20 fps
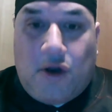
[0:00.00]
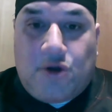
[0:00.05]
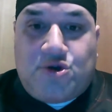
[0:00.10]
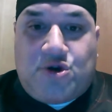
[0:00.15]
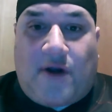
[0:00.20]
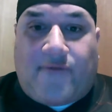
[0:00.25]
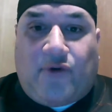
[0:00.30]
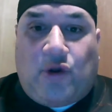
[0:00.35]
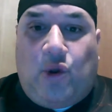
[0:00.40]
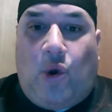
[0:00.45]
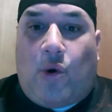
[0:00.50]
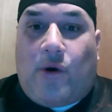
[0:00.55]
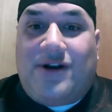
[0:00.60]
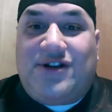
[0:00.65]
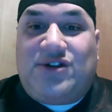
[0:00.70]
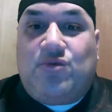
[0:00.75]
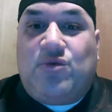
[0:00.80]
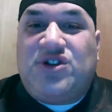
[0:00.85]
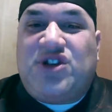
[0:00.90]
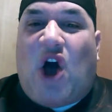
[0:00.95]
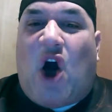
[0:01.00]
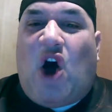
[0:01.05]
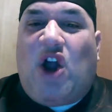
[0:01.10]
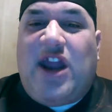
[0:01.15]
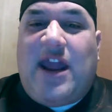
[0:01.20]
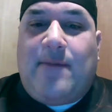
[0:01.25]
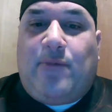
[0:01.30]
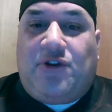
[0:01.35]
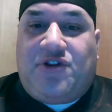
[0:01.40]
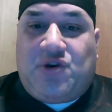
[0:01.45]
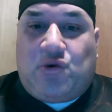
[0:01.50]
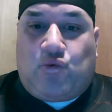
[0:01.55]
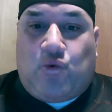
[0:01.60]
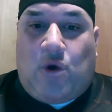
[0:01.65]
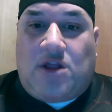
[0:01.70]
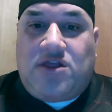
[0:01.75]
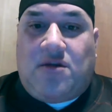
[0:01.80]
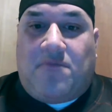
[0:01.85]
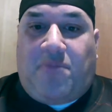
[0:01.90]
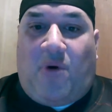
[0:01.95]
Trevor Lawrence was unable to
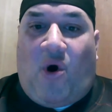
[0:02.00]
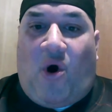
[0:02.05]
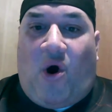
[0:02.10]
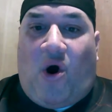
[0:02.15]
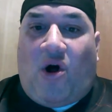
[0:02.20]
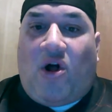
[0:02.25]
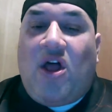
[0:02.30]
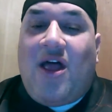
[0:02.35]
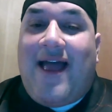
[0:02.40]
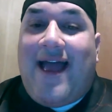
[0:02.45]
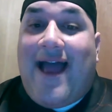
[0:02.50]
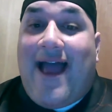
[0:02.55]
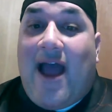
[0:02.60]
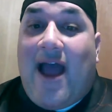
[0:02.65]
run the ball